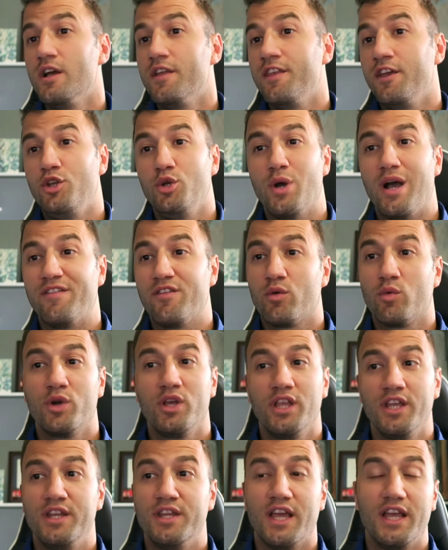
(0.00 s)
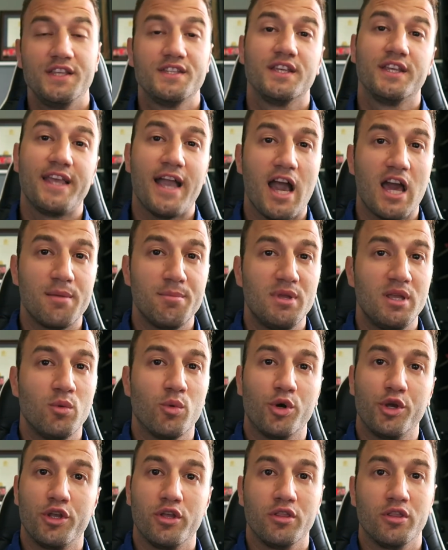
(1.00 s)
They do have a really nice academy
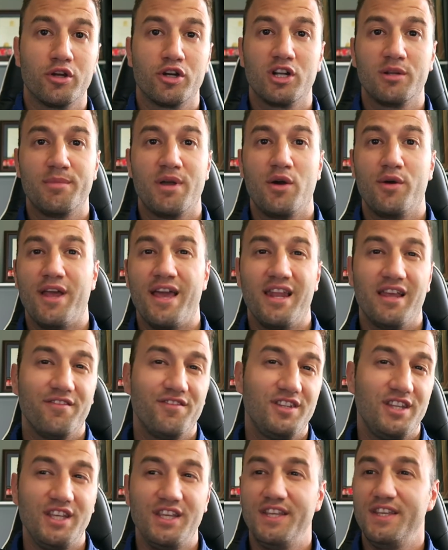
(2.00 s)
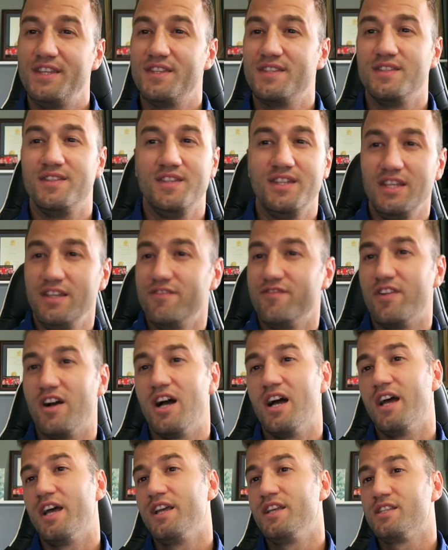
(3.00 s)
where you can learn about NFTs,
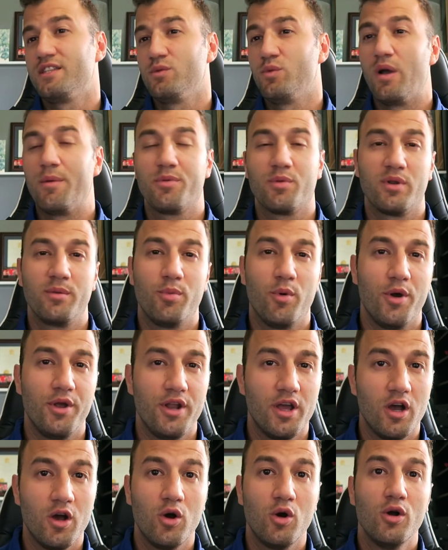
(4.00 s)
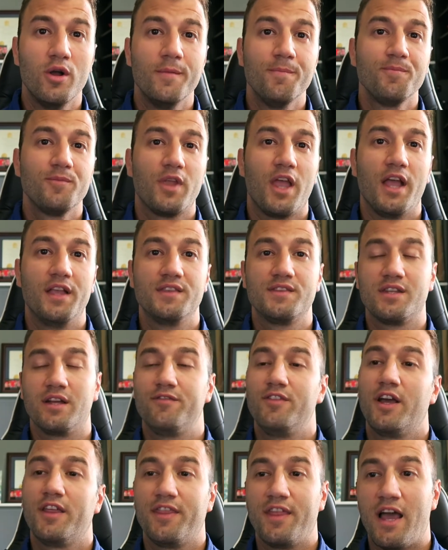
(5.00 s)
DeFis, Web 3.0, and
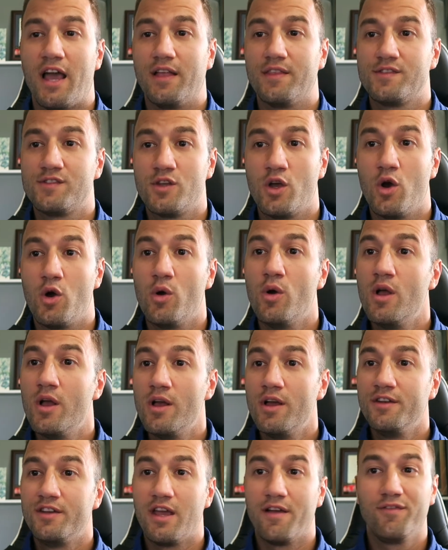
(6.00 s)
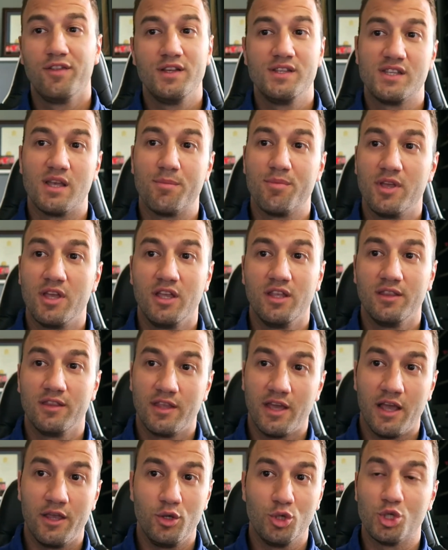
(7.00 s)
stuff like that. So definitely something
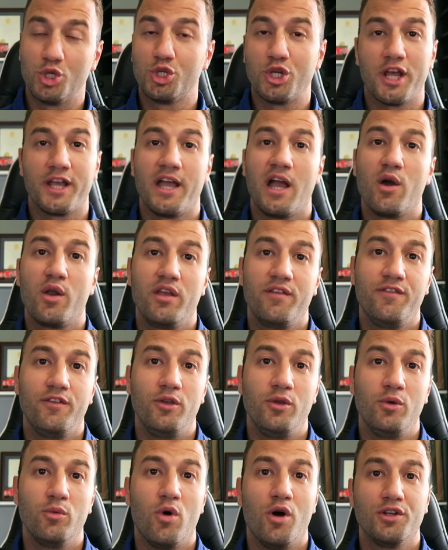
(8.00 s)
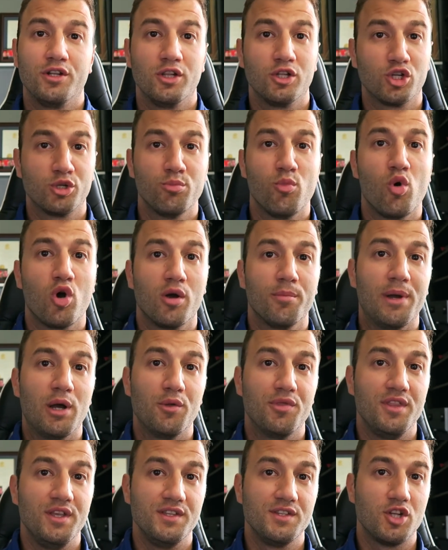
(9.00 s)
that you should check out if you want to learn more
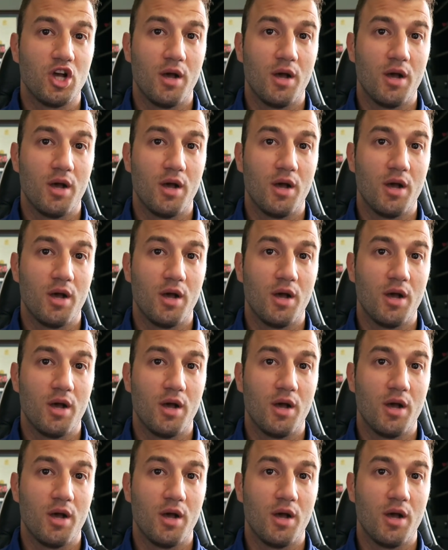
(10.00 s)
about these